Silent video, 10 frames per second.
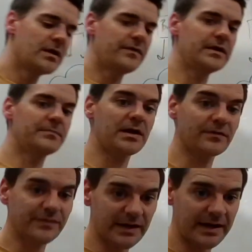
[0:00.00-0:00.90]
The
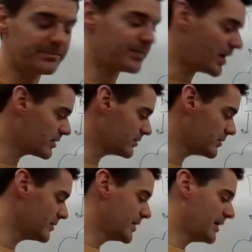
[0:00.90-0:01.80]
amount that I
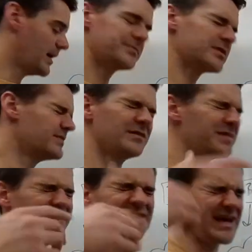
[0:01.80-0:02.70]
borrow, I'm sorry, the
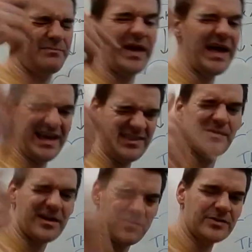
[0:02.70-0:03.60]
amount that I pay, the
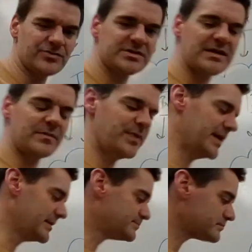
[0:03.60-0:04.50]
amount of interest I pay